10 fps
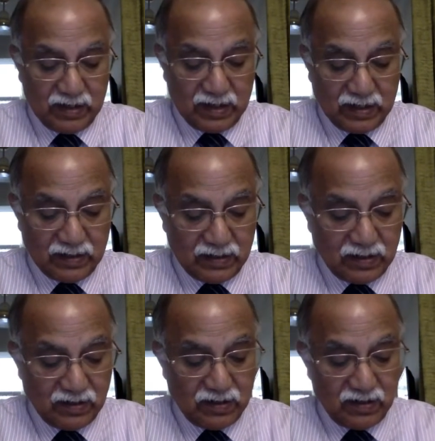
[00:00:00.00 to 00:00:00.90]
and
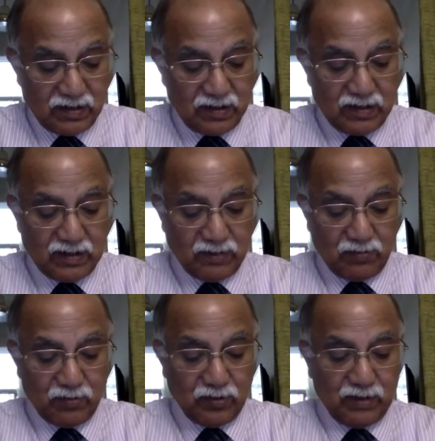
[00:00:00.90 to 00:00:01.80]
attention and
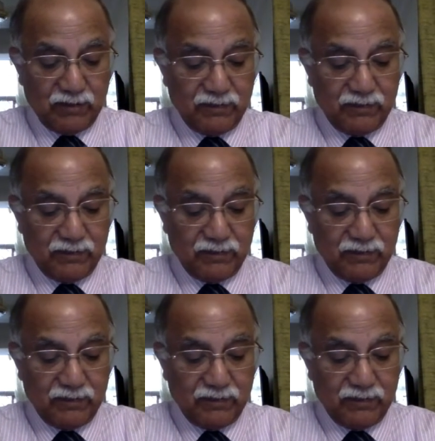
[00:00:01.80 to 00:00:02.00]
support them.